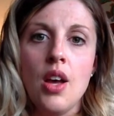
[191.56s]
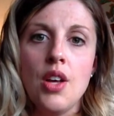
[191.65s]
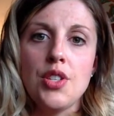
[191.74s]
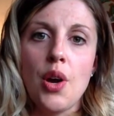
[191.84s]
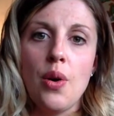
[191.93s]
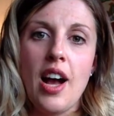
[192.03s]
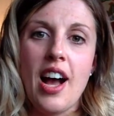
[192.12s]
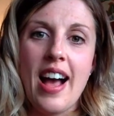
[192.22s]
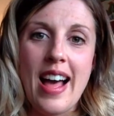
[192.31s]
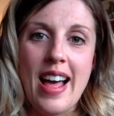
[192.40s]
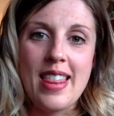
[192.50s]
So
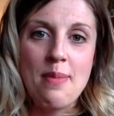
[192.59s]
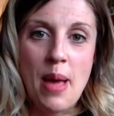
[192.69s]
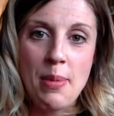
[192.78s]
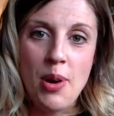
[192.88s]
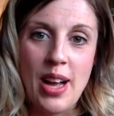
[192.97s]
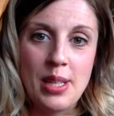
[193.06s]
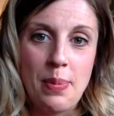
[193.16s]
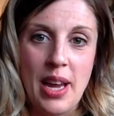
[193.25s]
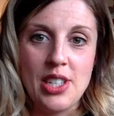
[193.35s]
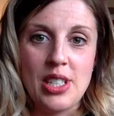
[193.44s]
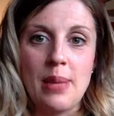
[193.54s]
the memo has a
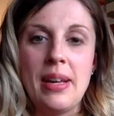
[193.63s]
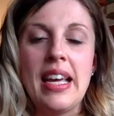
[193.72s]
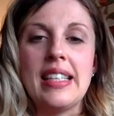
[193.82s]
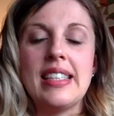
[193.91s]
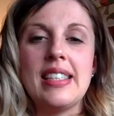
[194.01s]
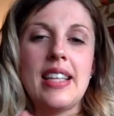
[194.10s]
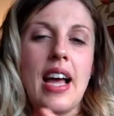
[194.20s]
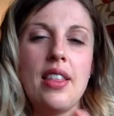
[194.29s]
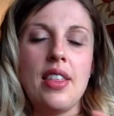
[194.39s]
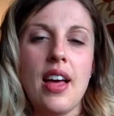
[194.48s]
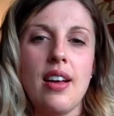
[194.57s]
page limit.
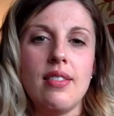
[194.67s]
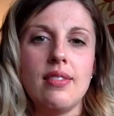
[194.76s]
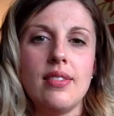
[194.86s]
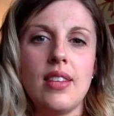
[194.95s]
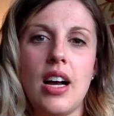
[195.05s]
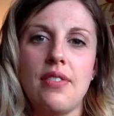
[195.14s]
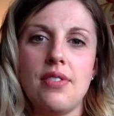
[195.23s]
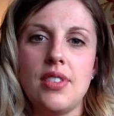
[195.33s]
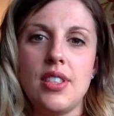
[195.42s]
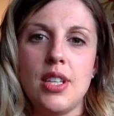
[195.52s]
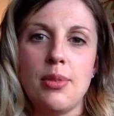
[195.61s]
I'll have
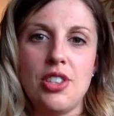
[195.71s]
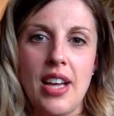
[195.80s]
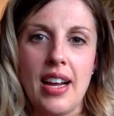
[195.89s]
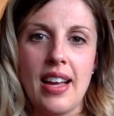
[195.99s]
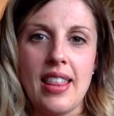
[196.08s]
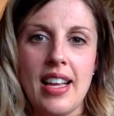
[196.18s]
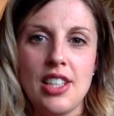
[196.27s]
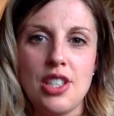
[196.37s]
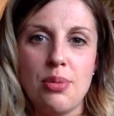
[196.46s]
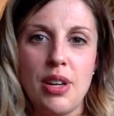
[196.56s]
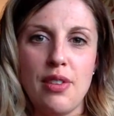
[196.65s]
to double check. I think
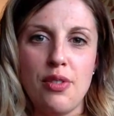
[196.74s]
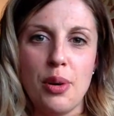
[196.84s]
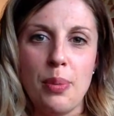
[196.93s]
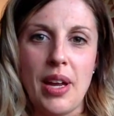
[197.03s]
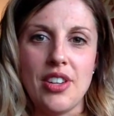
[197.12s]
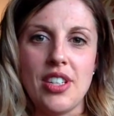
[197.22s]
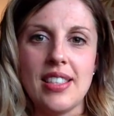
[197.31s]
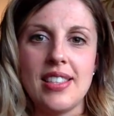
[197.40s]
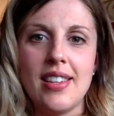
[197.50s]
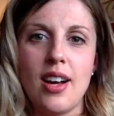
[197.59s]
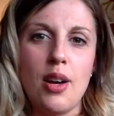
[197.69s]
it's 3 to 4
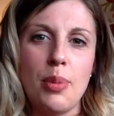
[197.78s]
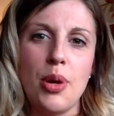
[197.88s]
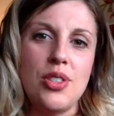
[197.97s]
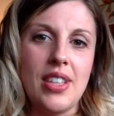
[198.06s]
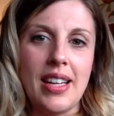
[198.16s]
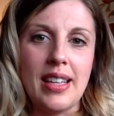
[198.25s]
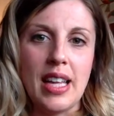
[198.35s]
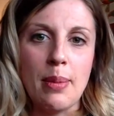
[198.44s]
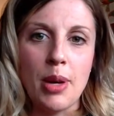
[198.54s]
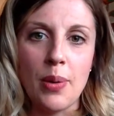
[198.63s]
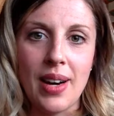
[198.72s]
pages. I'll post it in the
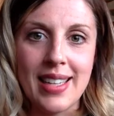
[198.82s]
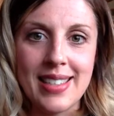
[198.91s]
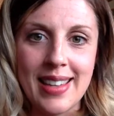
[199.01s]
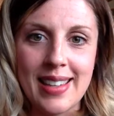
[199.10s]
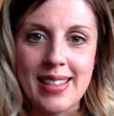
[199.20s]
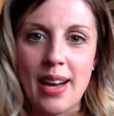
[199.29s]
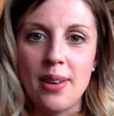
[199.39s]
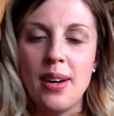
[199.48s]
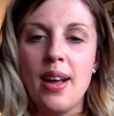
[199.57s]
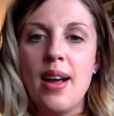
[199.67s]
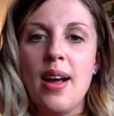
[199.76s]
email when I send this out.